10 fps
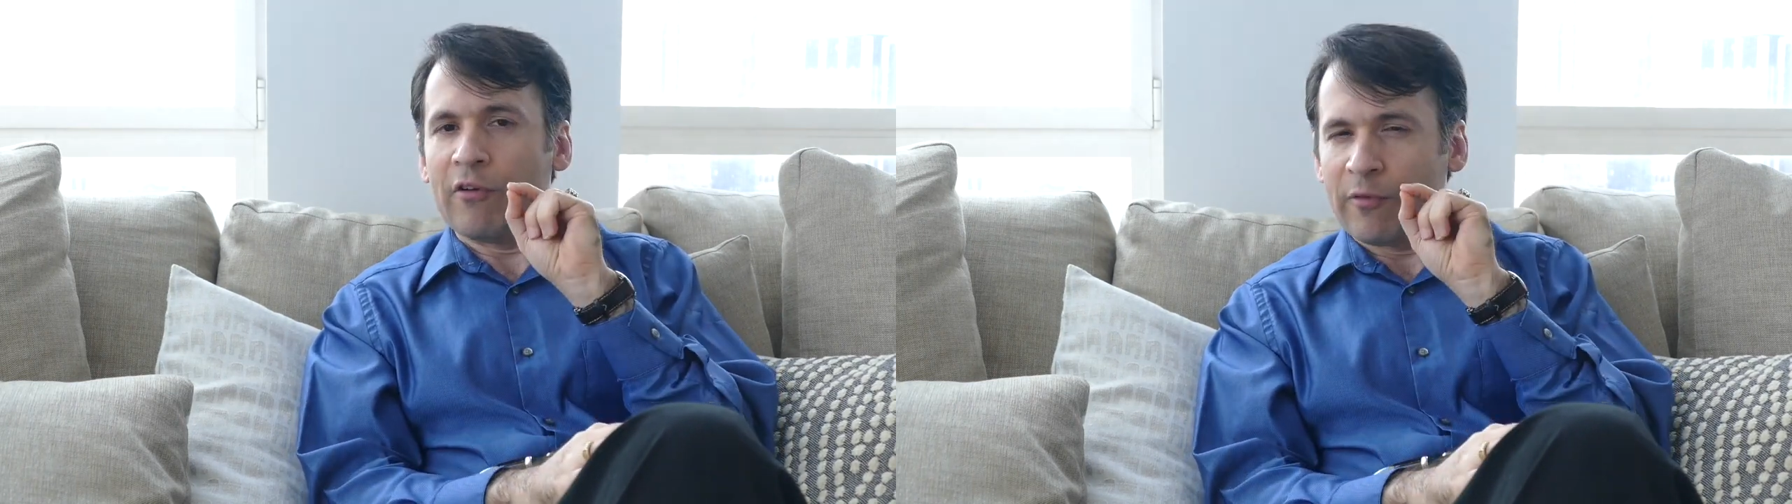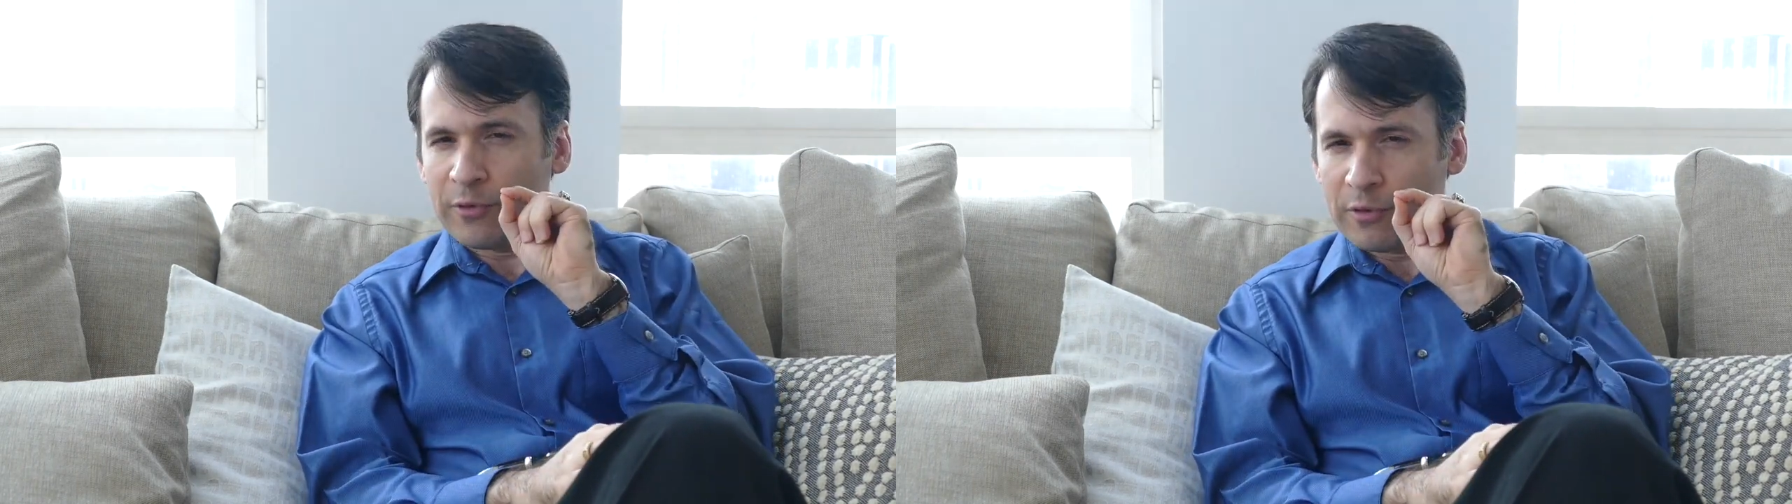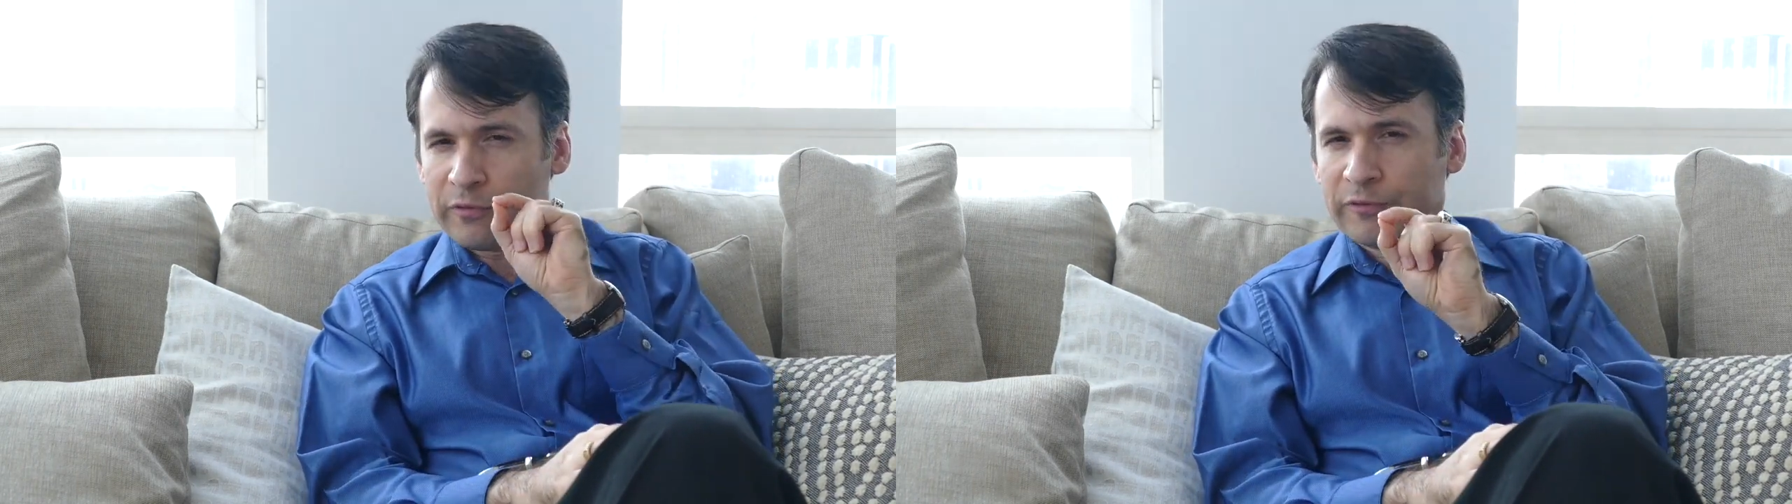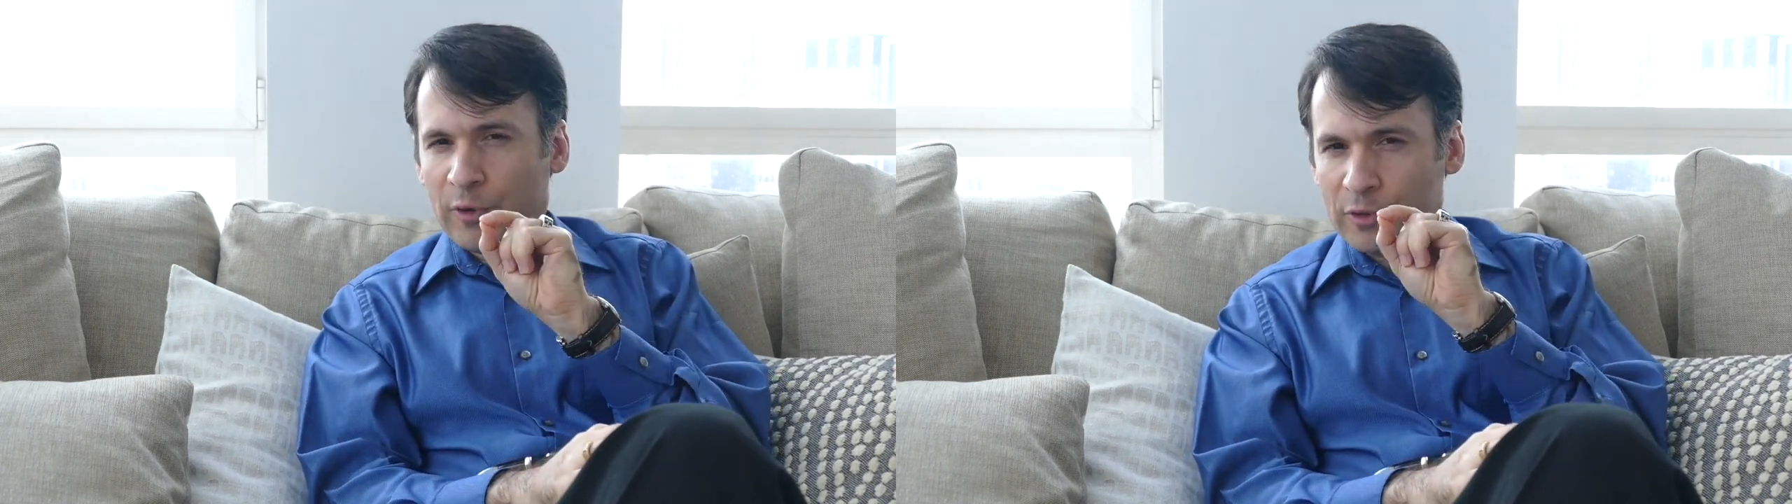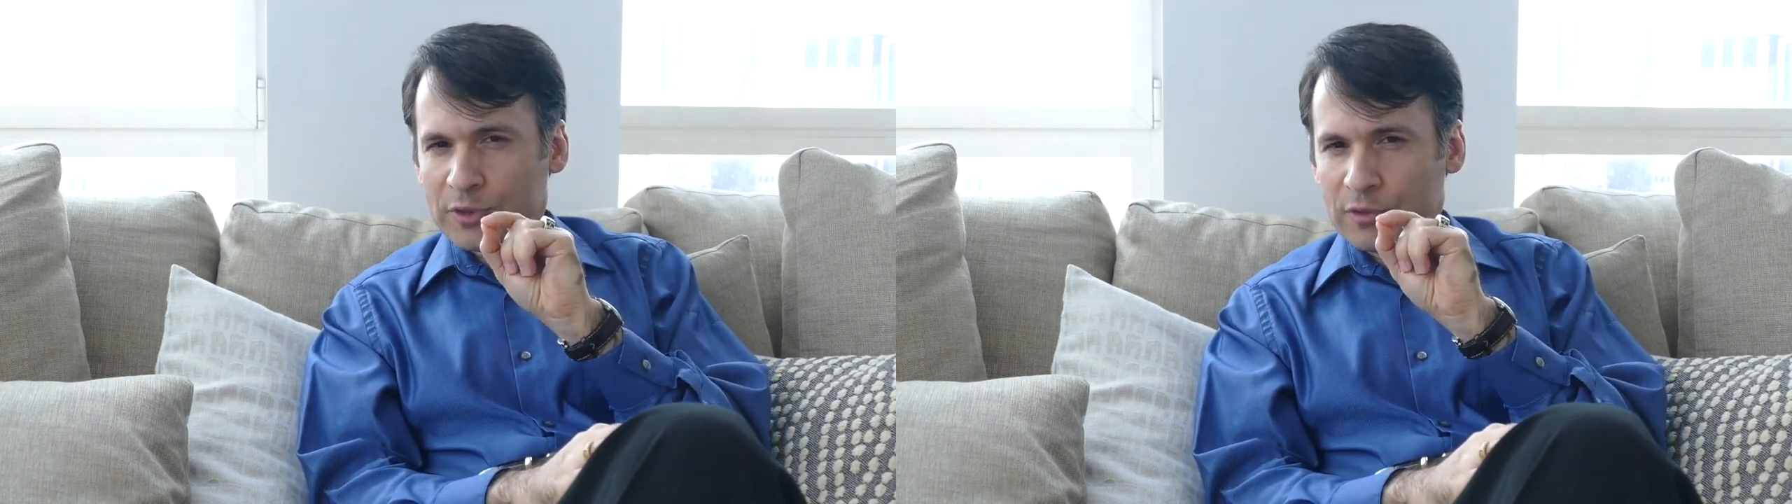for the
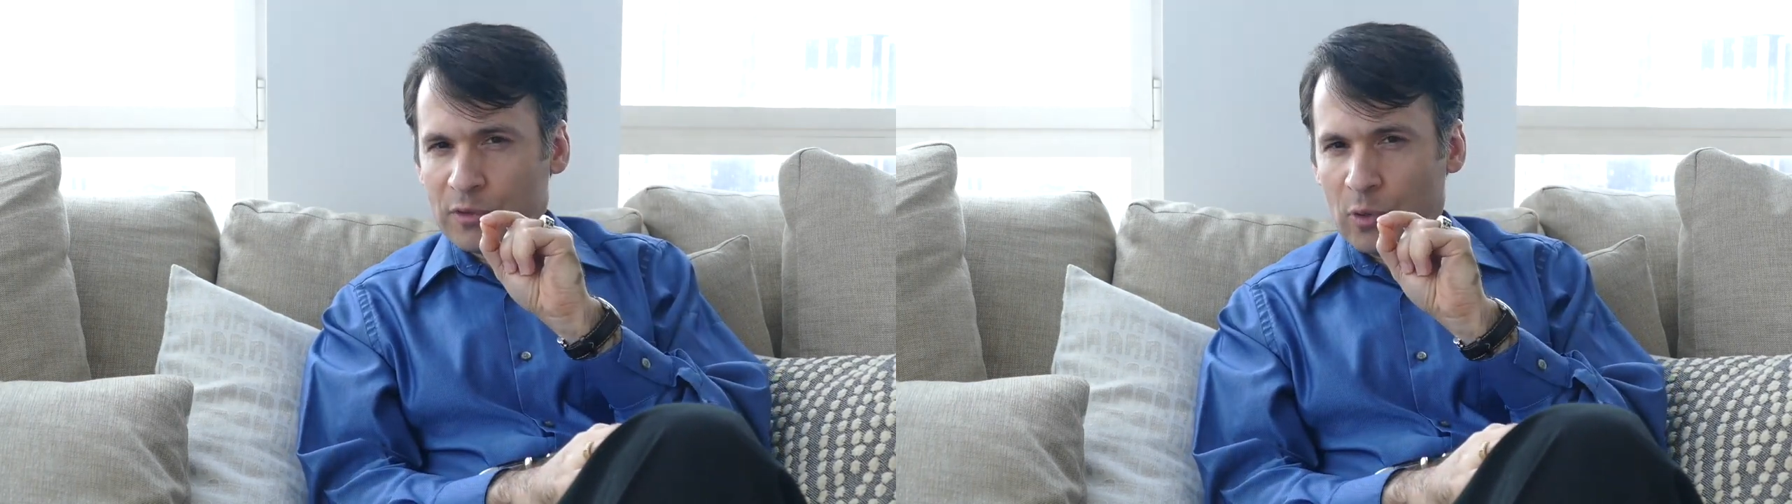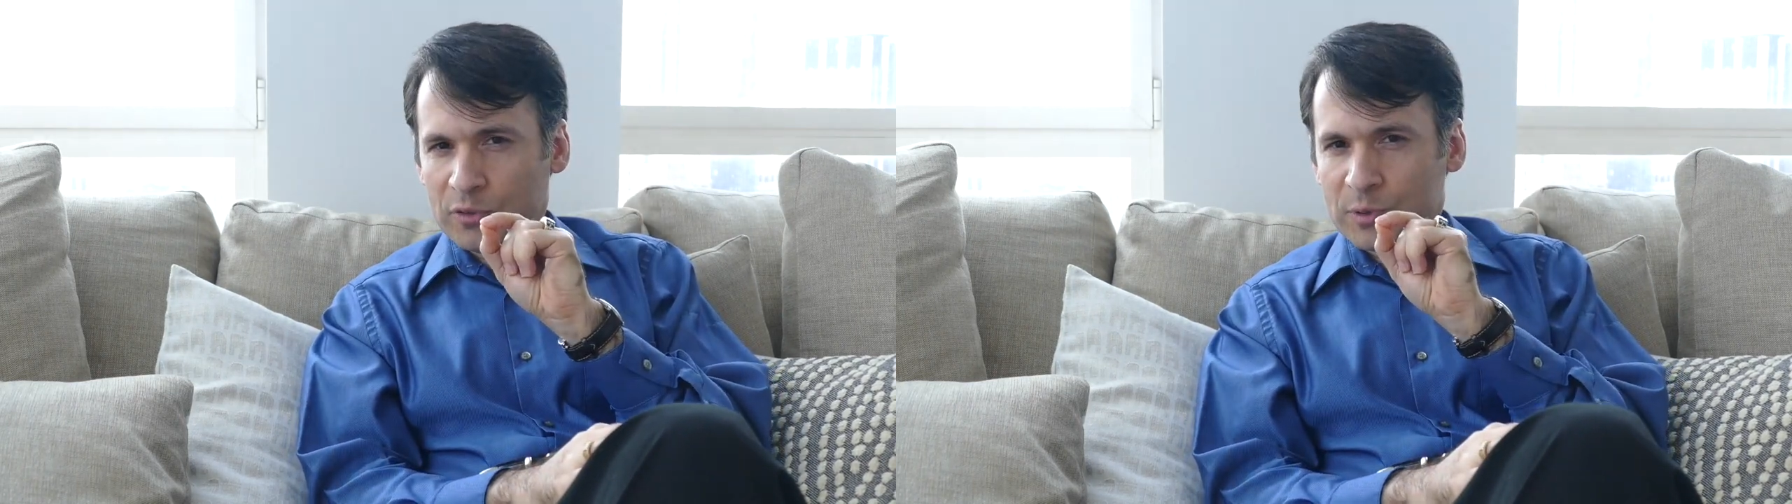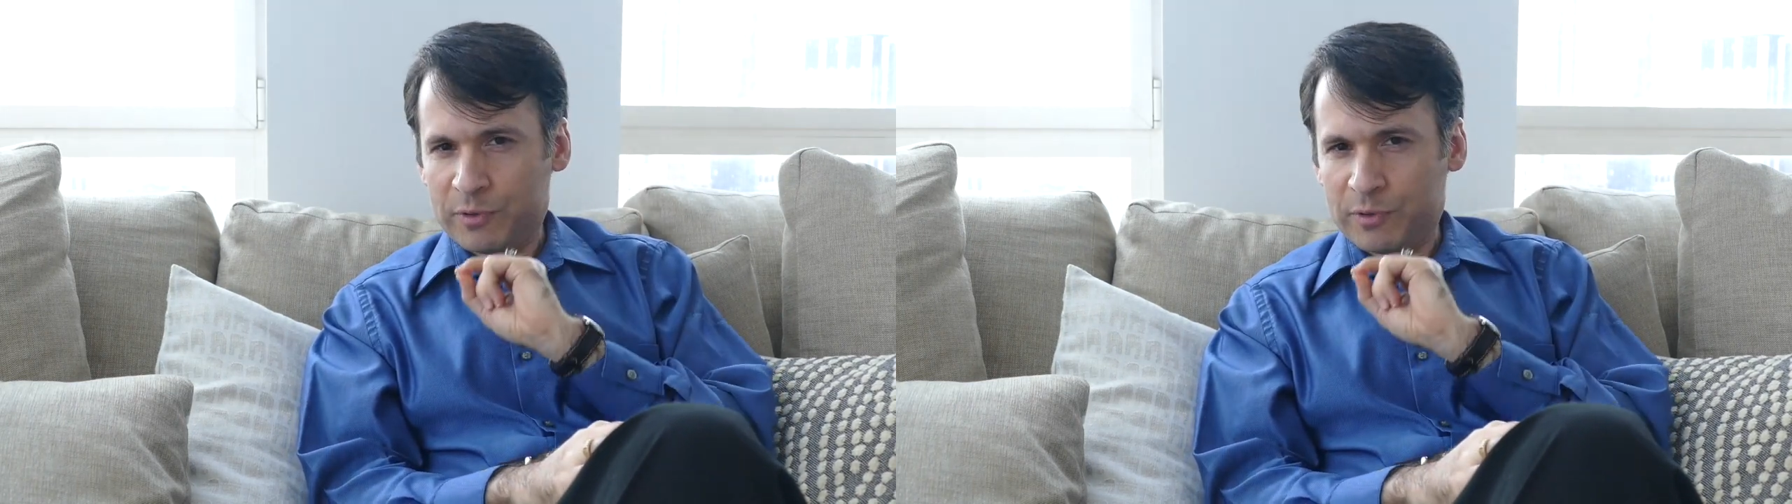first note's